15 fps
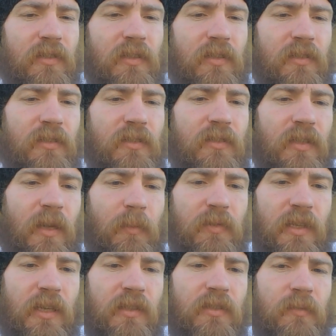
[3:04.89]
His disciples
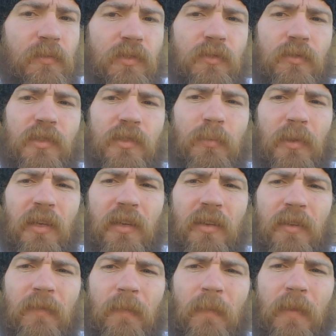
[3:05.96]
ask him to explain
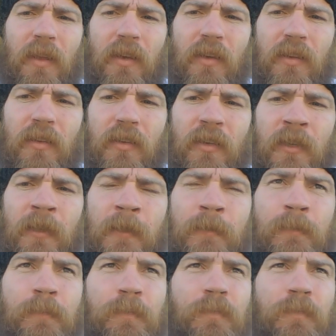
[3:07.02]
it, and so